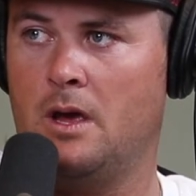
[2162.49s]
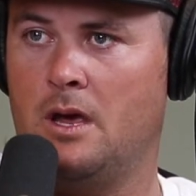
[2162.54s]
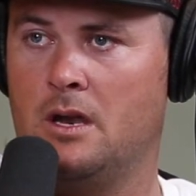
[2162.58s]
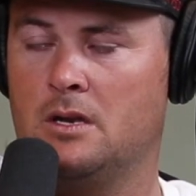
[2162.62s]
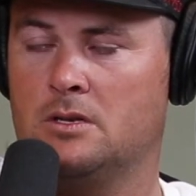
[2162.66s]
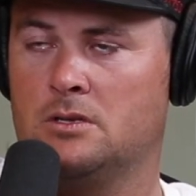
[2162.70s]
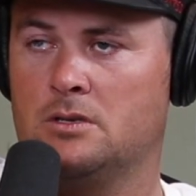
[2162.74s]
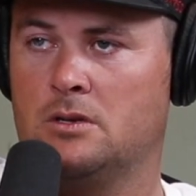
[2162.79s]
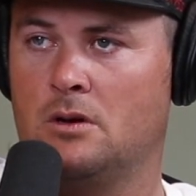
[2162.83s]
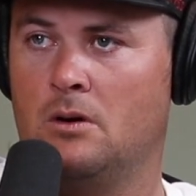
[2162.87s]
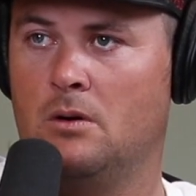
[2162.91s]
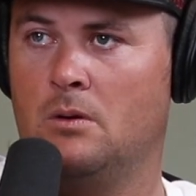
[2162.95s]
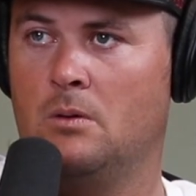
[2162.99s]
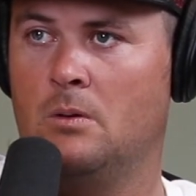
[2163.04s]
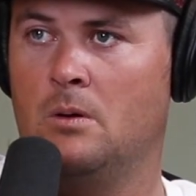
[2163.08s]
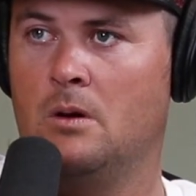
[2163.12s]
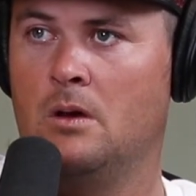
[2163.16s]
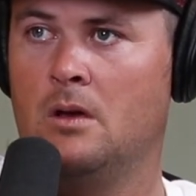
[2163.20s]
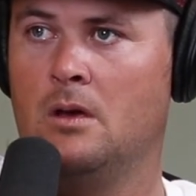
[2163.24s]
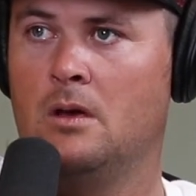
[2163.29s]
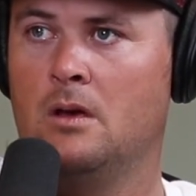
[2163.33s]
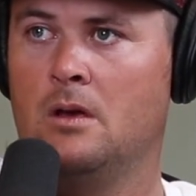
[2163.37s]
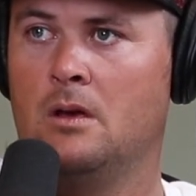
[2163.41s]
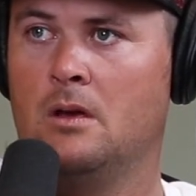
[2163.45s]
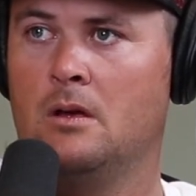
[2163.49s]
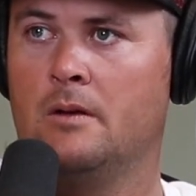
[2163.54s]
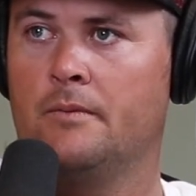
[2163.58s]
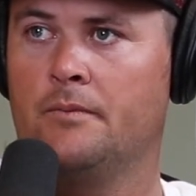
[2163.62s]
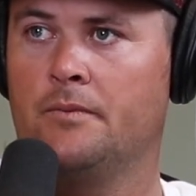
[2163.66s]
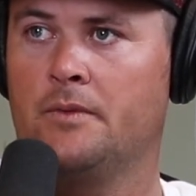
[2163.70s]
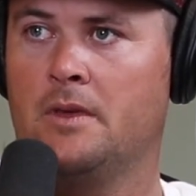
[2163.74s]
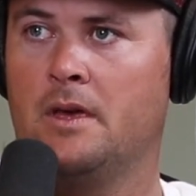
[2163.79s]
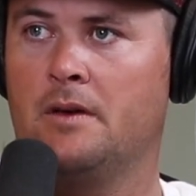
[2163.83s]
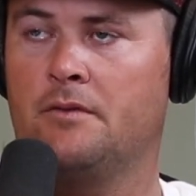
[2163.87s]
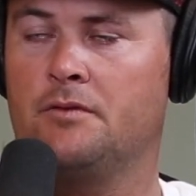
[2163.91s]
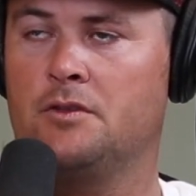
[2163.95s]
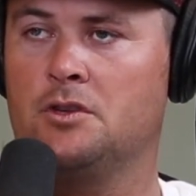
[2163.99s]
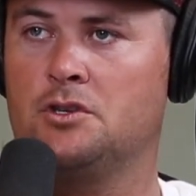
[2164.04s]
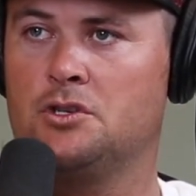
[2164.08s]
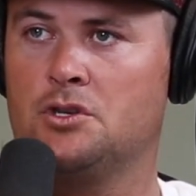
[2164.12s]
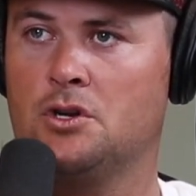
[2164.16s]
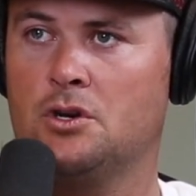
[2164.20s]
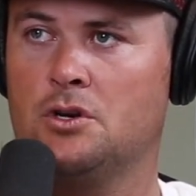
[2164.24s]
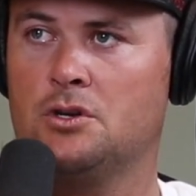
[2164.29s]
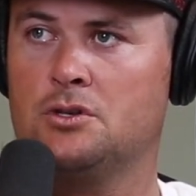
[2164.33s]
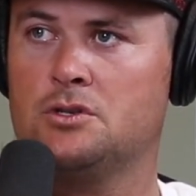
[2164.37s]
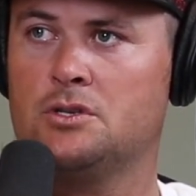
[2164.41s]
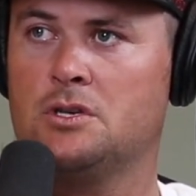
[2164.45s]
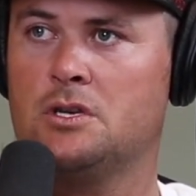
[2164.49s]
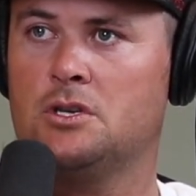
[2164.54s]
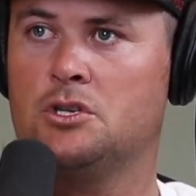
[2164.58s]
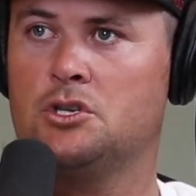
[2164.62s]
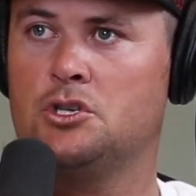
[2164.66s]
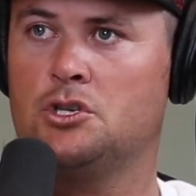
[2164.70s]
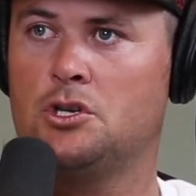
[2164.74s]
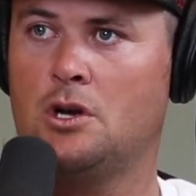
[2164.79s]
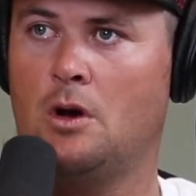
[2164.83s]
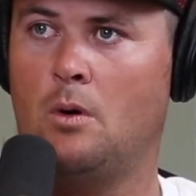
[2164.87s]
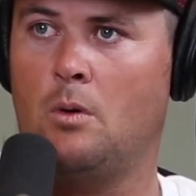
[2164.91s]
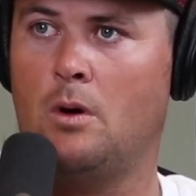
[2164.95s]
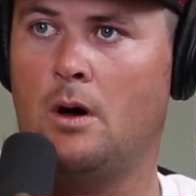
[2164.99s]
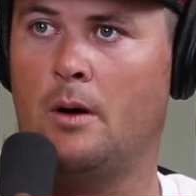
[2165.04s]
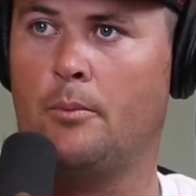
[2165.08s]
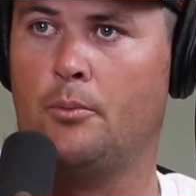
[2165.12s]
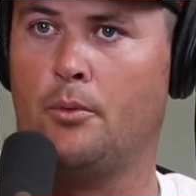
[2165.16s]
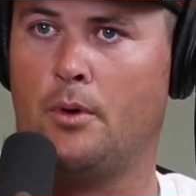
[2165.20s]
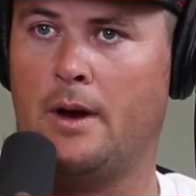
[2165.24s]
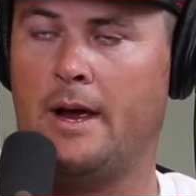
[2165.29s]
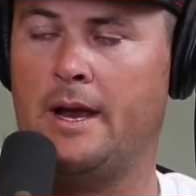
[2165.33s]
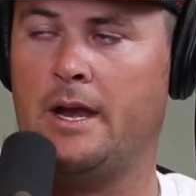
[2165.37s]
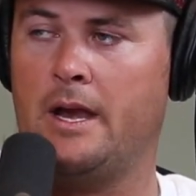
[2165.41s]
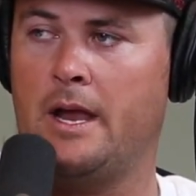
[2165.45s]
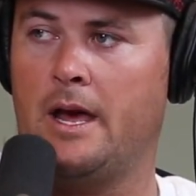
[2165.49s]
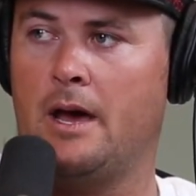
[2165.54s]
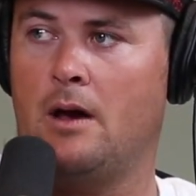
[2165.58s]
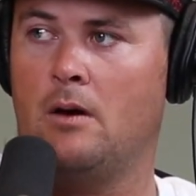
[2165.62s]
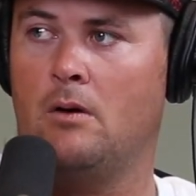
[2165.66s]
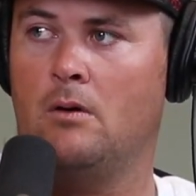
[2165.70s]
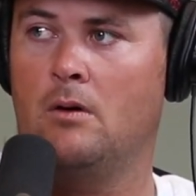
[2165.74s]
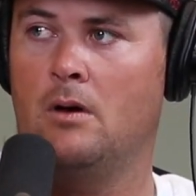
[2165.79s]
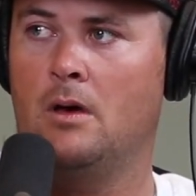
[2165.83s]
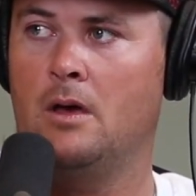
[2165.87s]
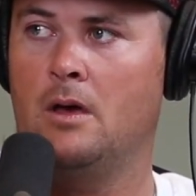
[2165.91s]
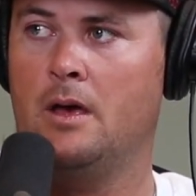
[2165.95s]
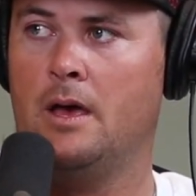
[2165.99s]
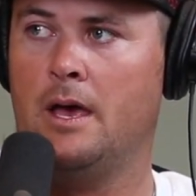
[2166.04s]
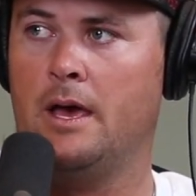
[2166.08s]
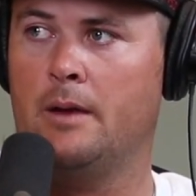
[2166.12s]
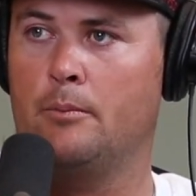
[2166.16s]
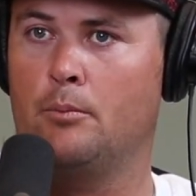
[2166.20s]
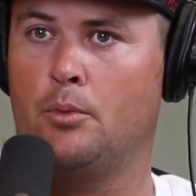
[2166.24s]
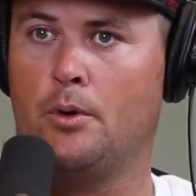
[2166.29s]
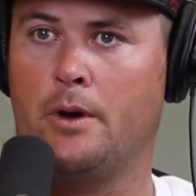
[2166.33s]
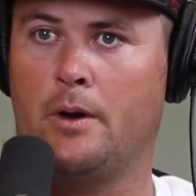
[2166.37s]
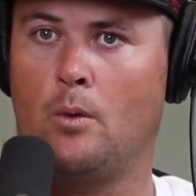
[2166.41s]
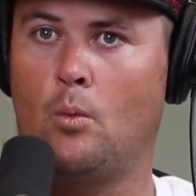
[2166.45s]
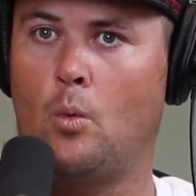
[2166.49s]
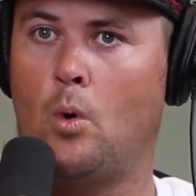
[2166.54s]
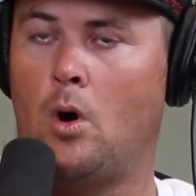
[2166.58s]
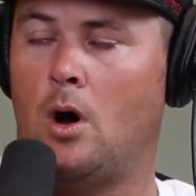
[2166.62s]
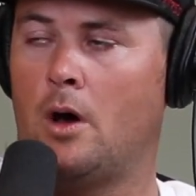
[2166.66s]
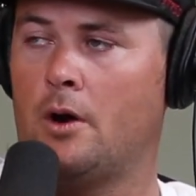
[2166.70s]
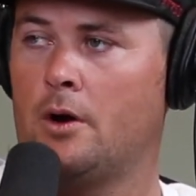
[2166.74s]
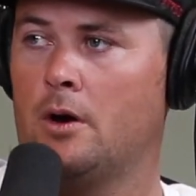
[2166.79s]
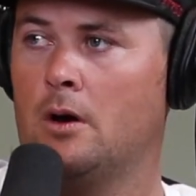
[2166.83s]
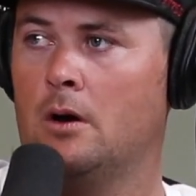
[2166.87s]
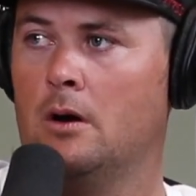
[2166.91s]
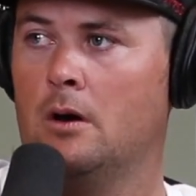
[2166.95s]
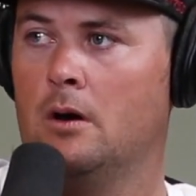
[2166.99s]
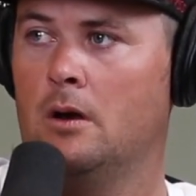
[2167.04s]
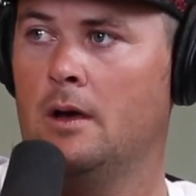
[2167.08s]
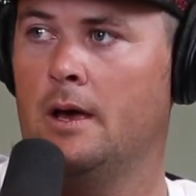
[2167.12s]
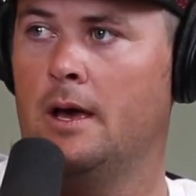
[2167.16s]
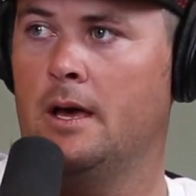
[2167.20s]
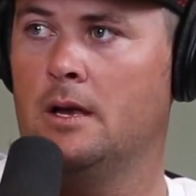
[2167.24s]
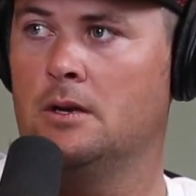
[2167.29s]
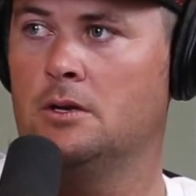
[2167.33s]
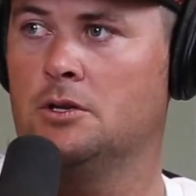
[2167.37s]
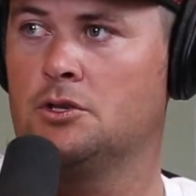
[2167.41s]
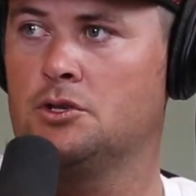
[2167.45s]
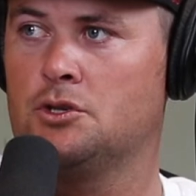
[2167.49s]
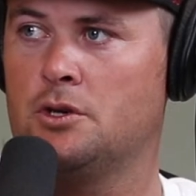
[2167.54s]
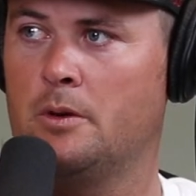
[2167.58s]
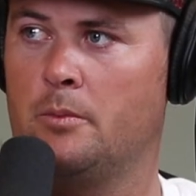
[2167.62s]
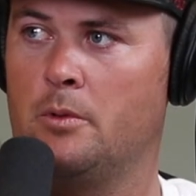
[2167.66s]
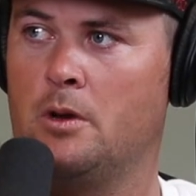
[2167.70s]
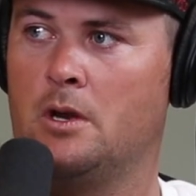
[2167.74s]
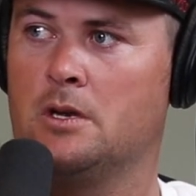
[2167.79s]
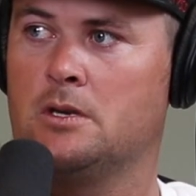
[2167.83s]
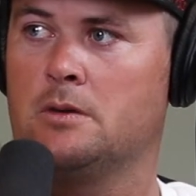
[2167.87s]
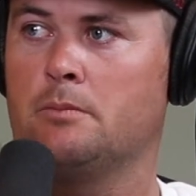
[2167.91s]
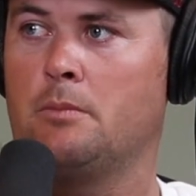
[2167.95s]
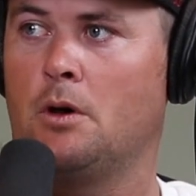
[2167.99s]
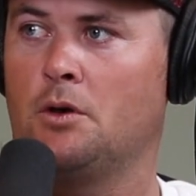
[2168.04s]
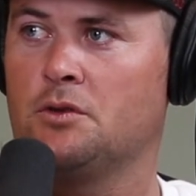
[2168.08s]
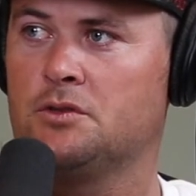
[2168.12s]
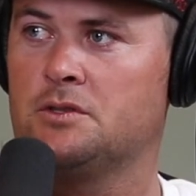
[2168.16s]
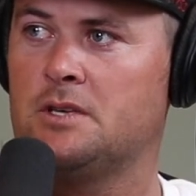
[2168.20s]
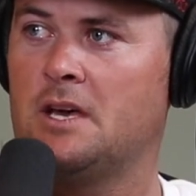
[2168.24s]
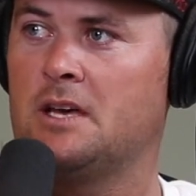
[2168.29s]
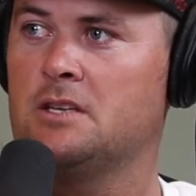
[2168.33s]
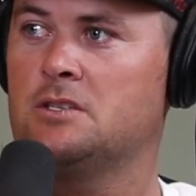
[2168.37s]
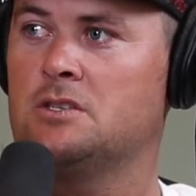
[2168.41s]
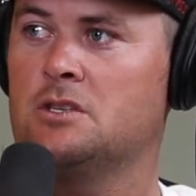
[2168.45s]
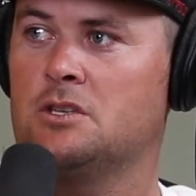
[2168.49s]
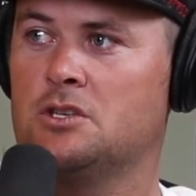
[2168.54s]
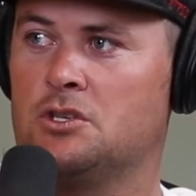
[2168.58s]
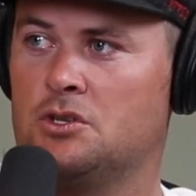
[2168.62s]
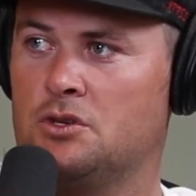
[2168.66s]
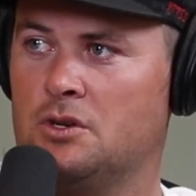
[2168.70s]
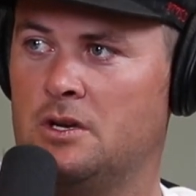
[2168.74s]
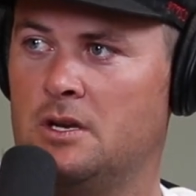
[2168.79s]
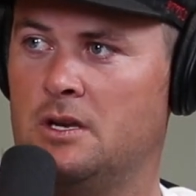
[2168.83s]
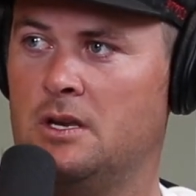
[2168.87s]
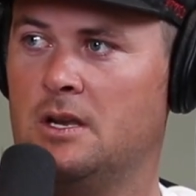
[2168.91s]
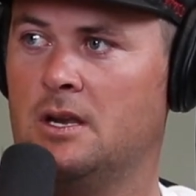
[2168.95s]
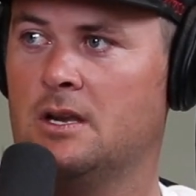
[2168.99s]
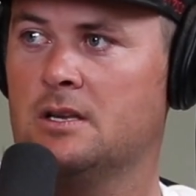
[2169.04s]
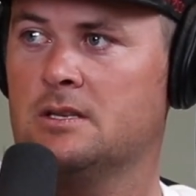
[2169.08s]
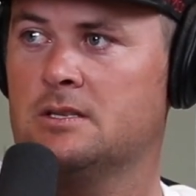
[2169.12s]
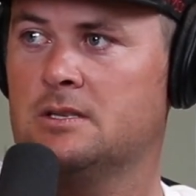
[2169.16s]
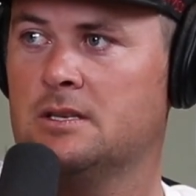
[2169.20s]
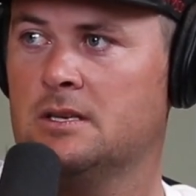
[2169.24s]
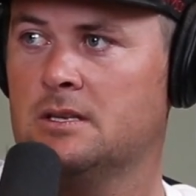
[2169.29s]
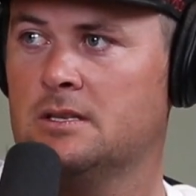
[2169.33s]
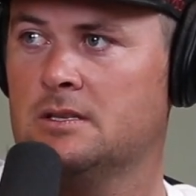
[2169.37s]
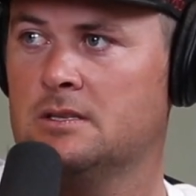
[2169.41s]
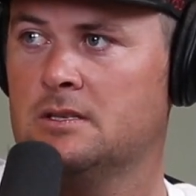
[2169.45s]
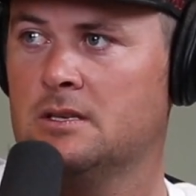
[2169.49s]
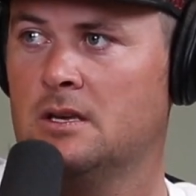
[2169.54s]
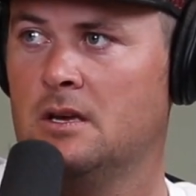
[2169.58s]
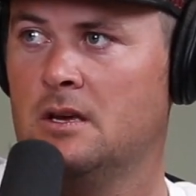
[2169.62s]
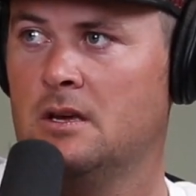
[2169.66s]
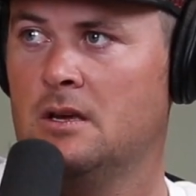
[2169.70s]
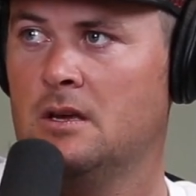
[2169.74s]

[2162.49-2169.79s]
And so if the church can show up right now and bring water and distribute it to both sides of the street in a sense,